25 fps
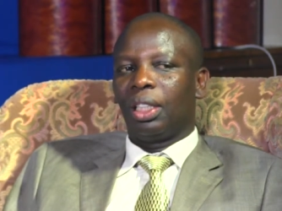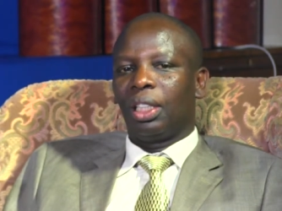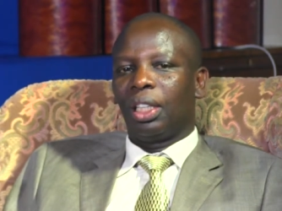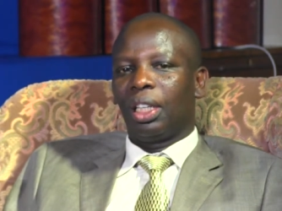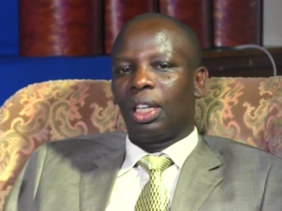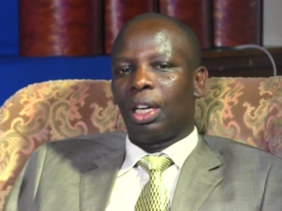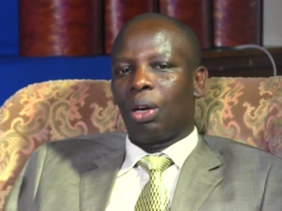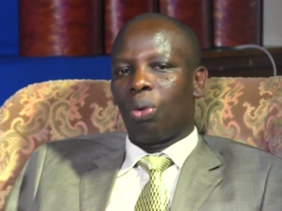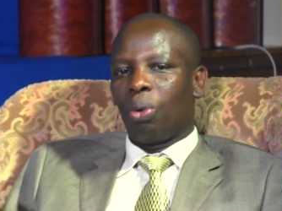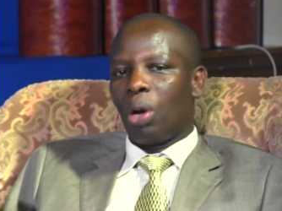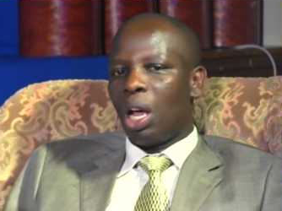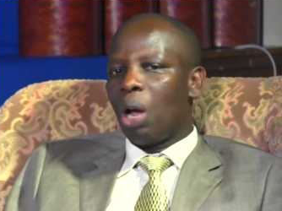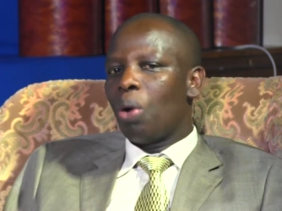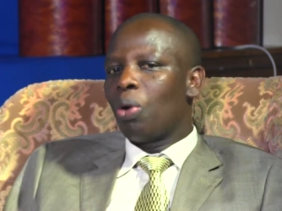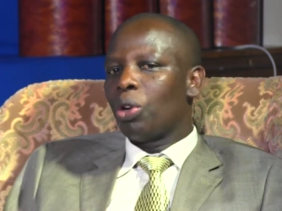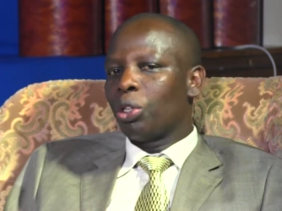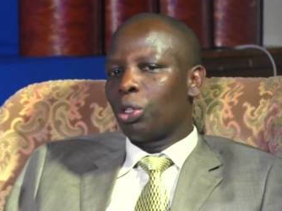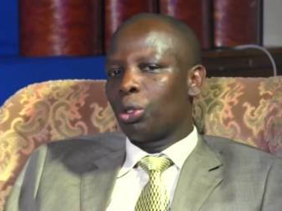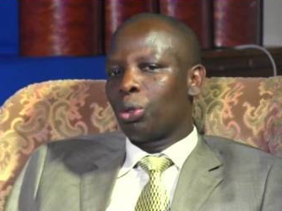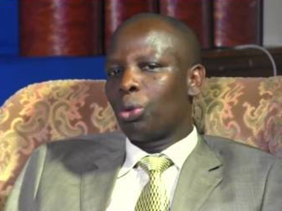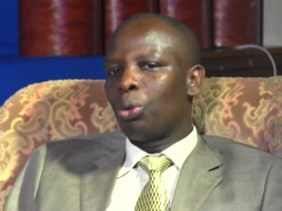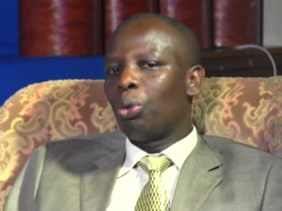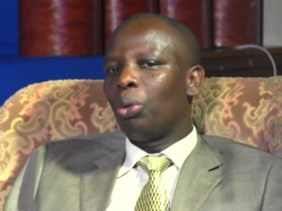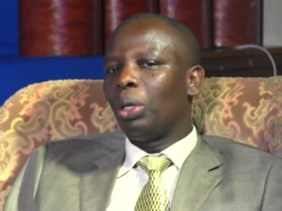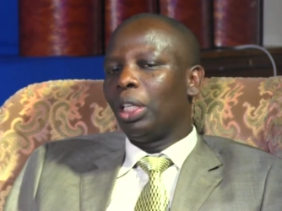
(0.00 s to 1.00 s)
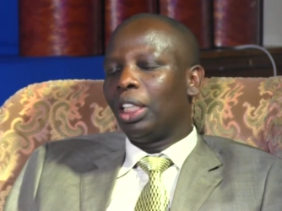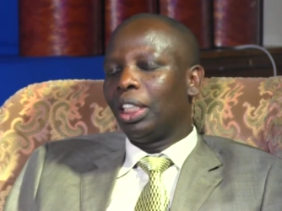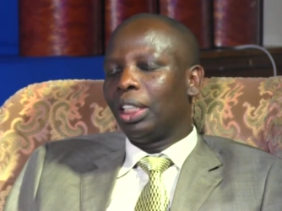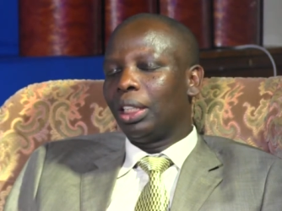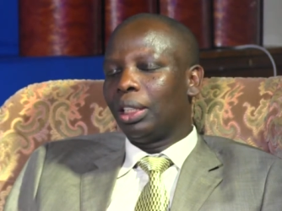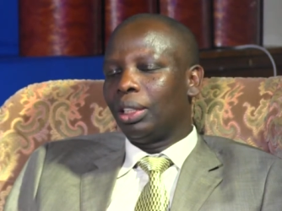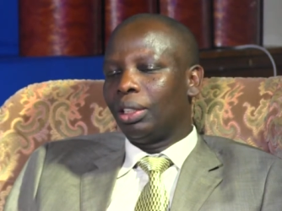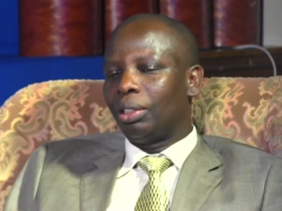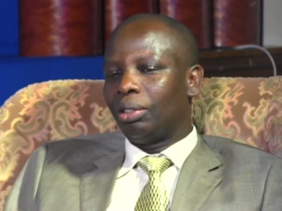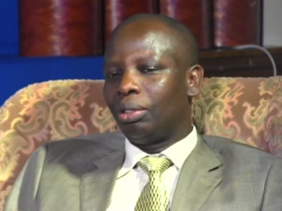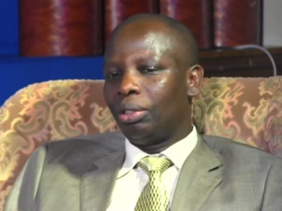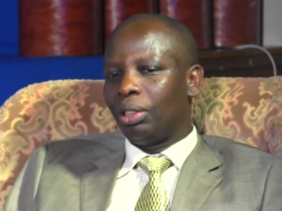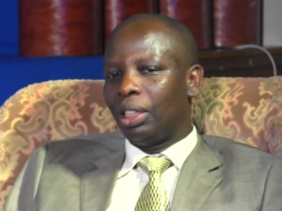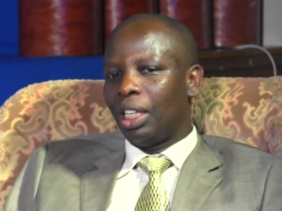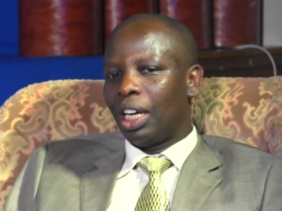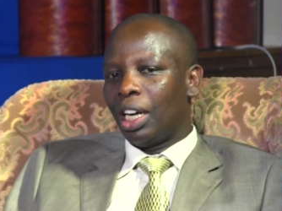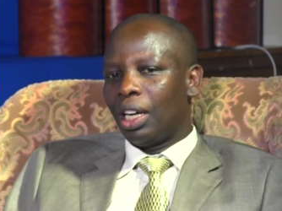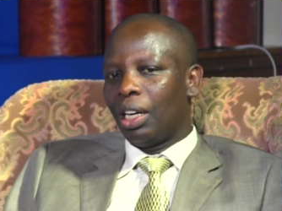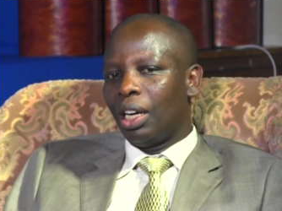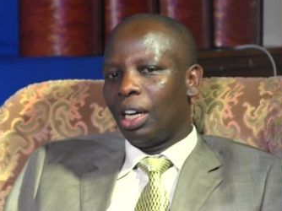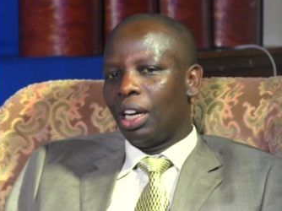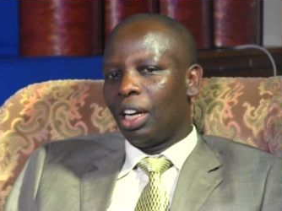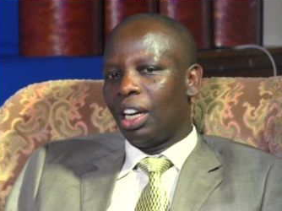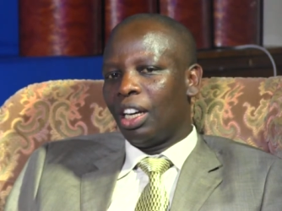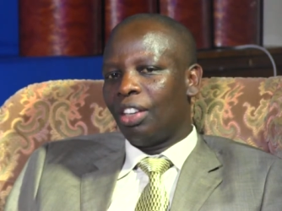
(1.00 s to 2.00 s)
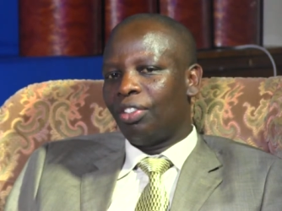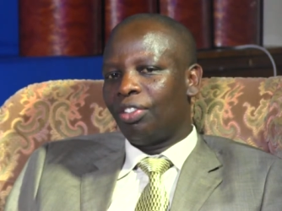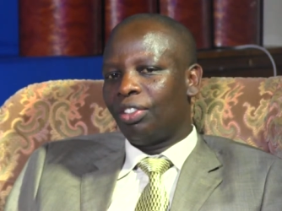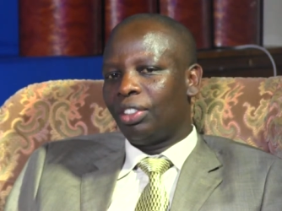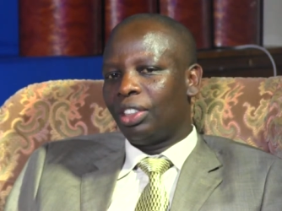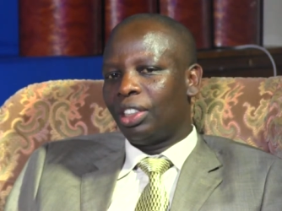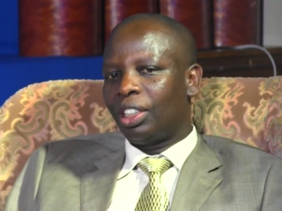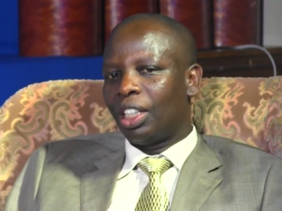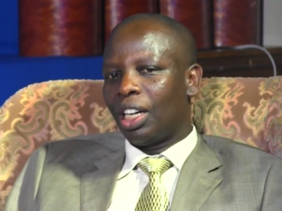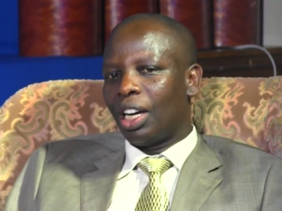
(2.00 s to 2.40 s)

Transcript: where I was schooling, we had left